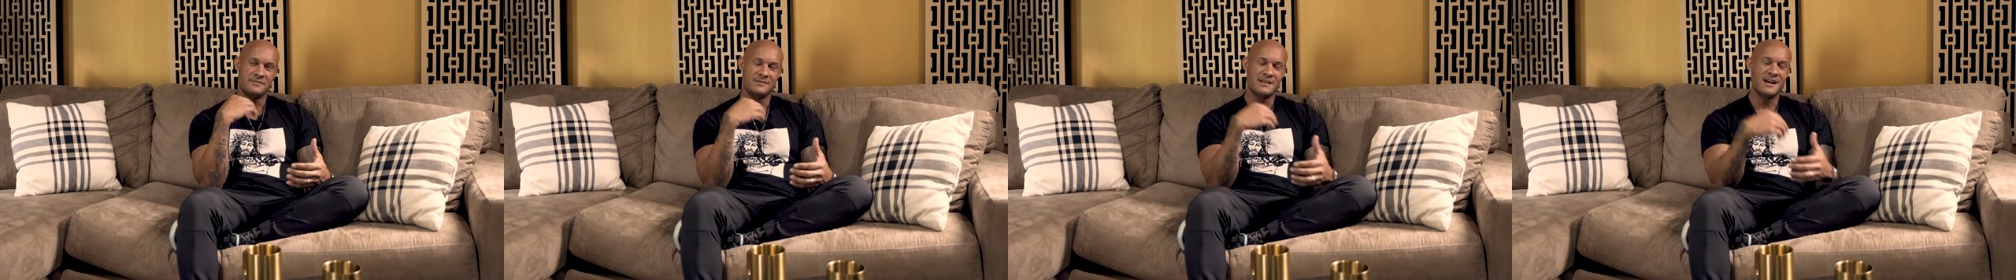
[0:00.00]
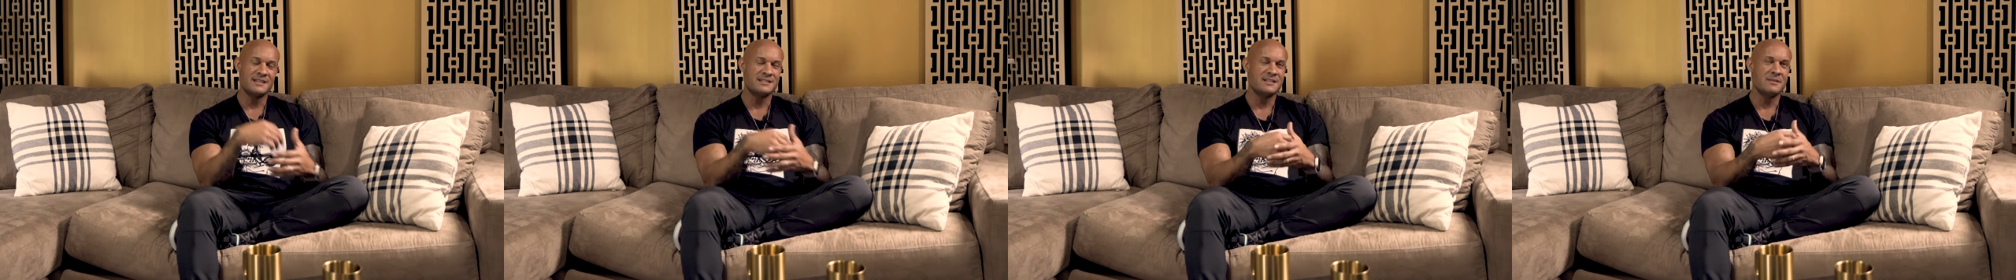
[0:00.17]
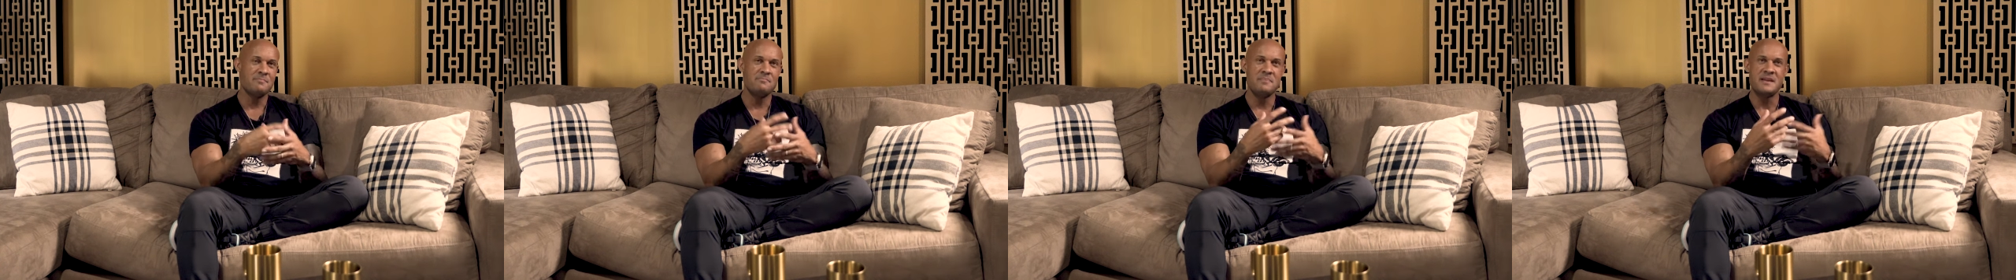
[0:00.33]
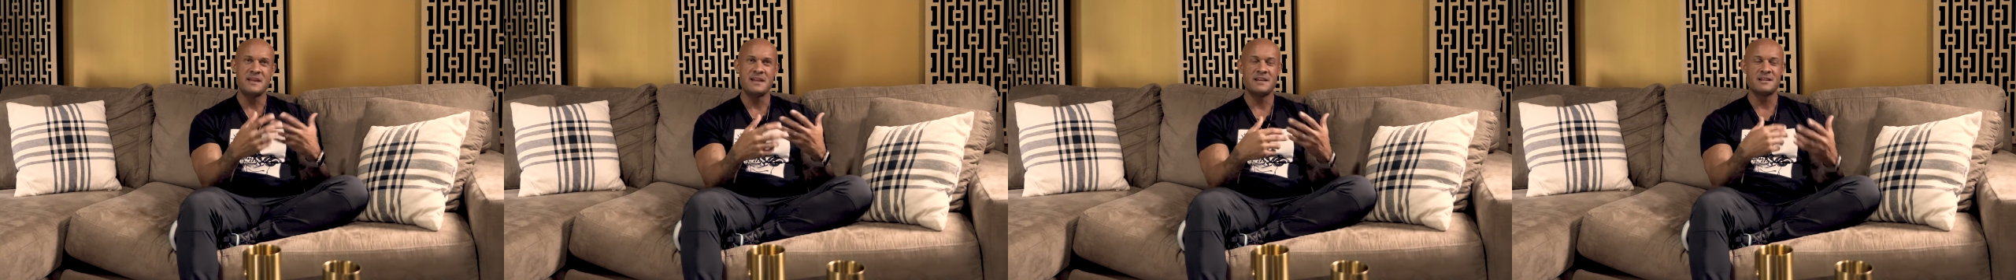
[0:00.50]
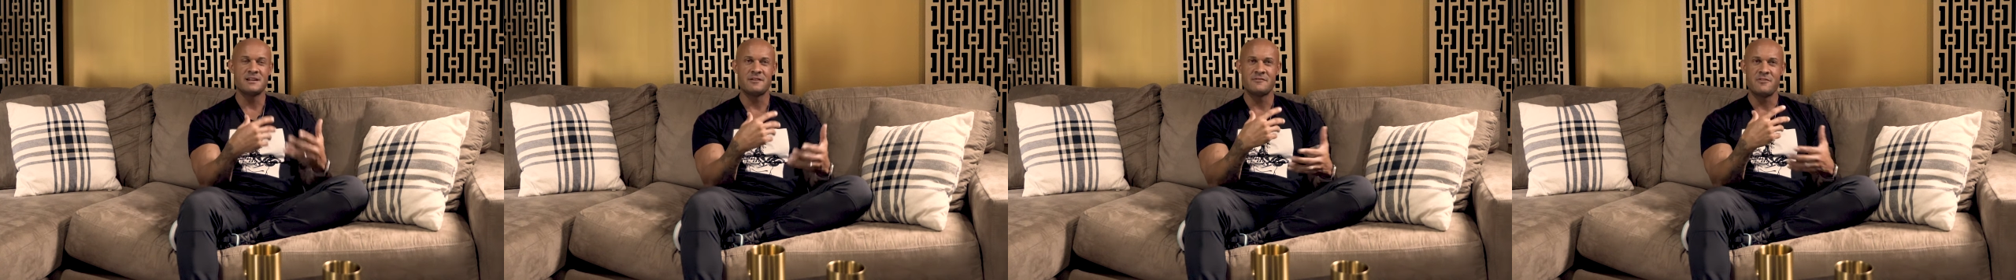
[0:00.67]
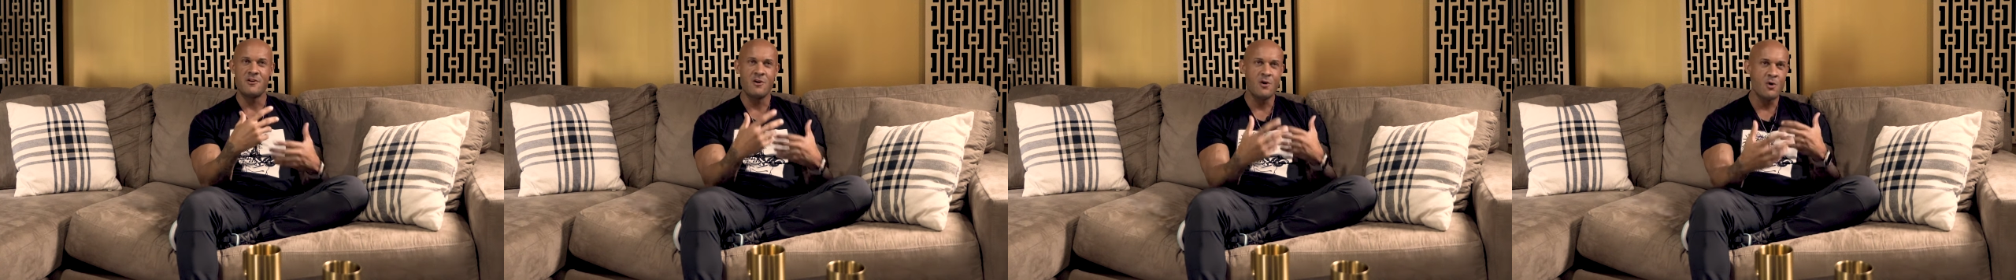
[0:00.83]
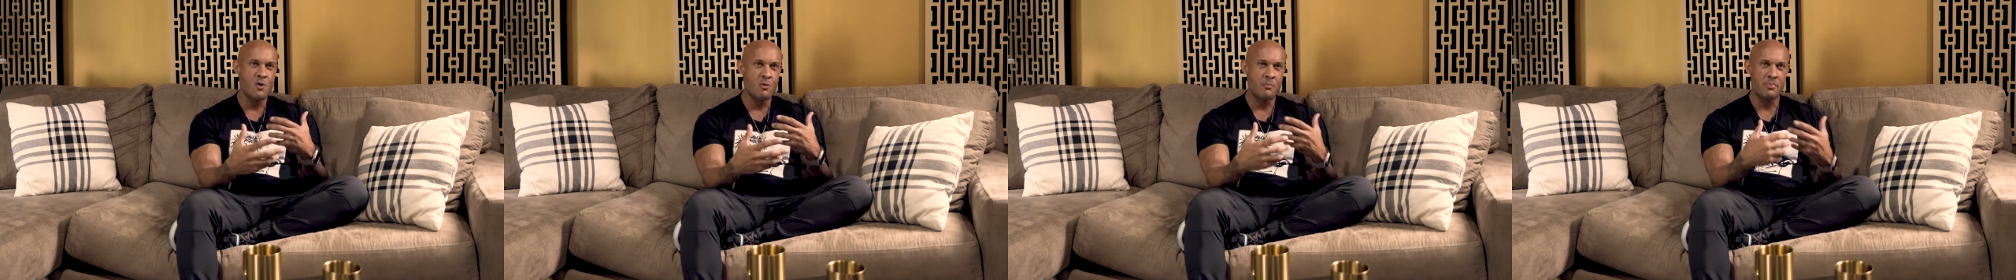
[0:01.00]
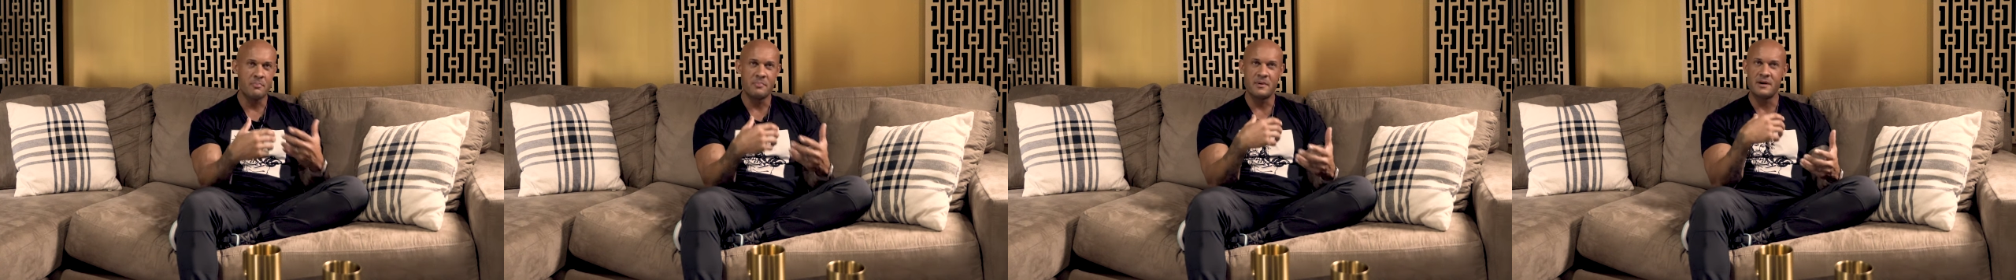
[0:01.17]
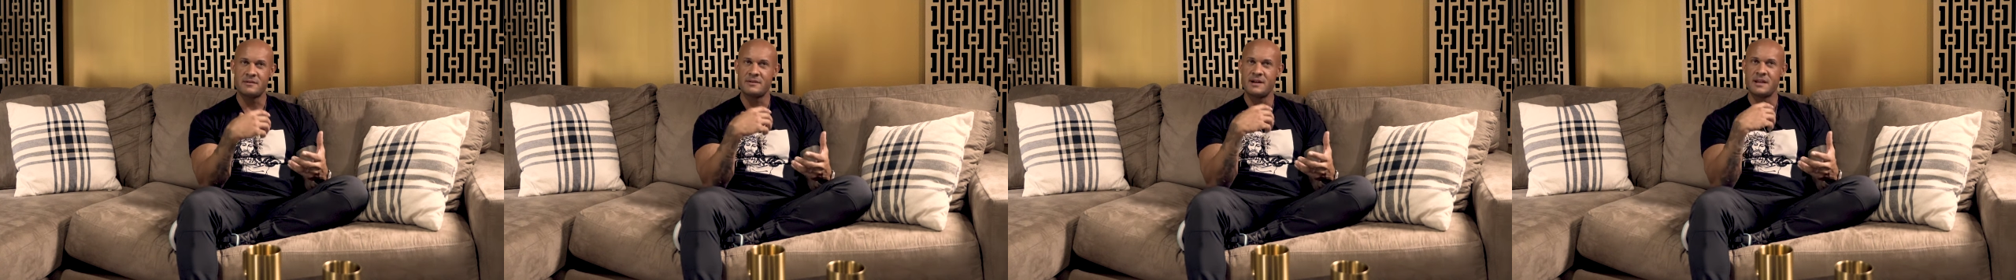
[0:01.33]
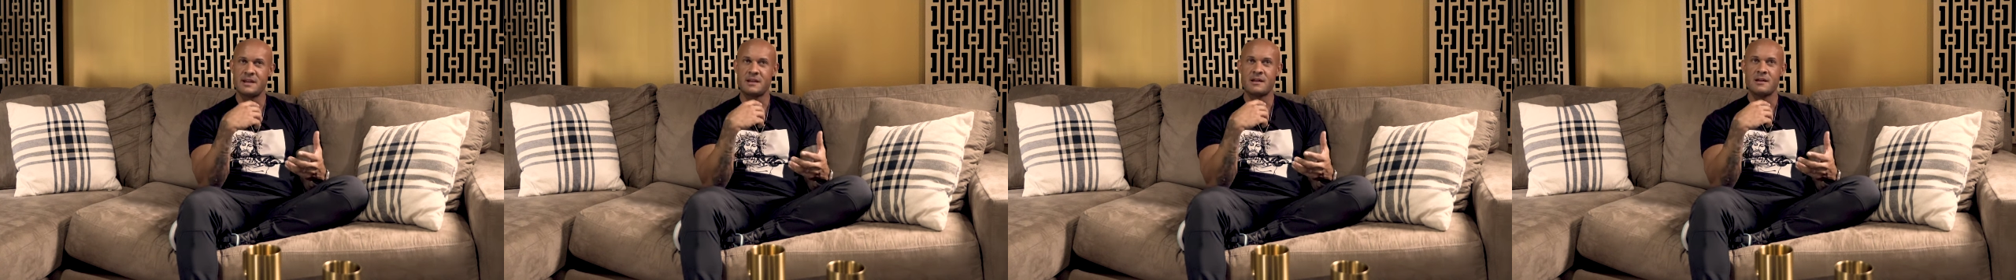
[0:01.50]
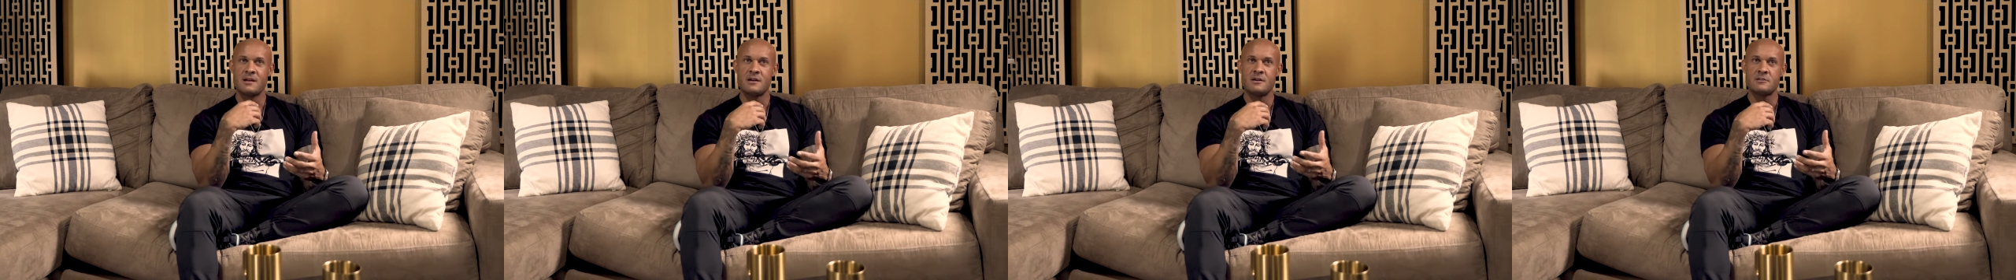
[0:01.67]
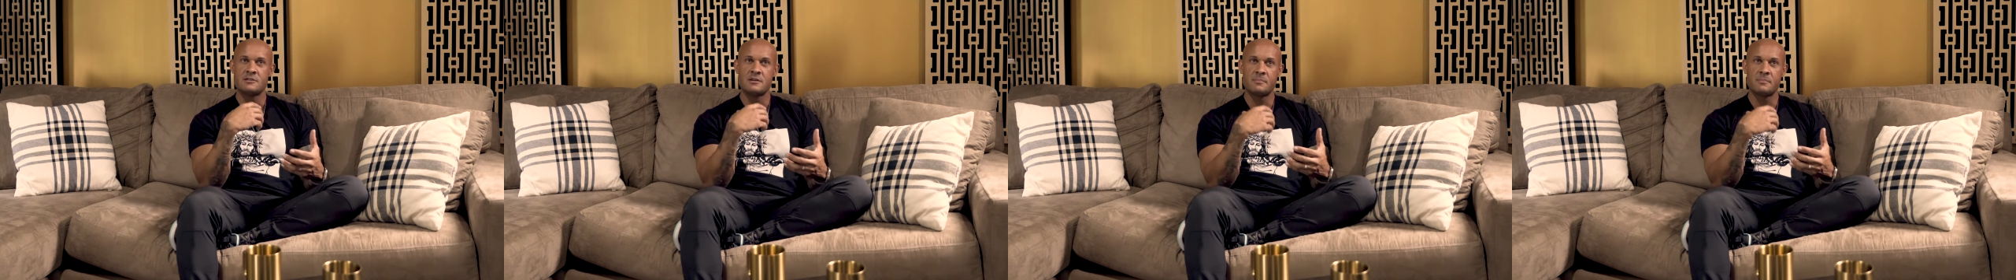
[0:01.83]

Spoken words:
not the beacon of hope, but like